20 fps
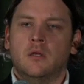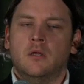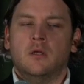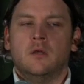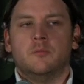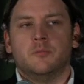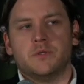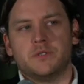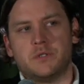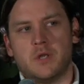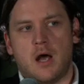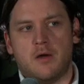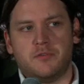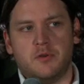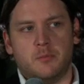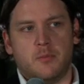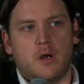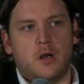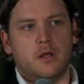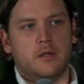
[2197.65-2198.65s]
Mustafa
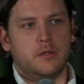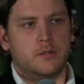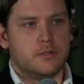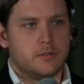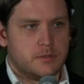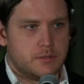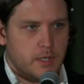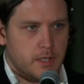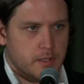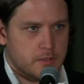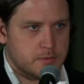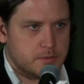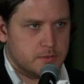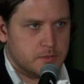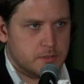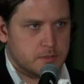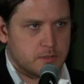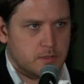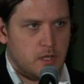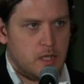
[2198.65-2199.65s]
Mond says in this
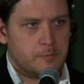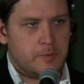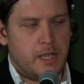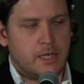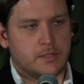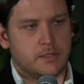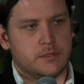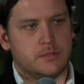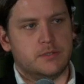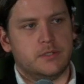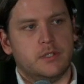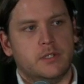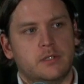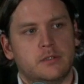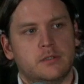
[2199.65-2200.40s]
climactic scene,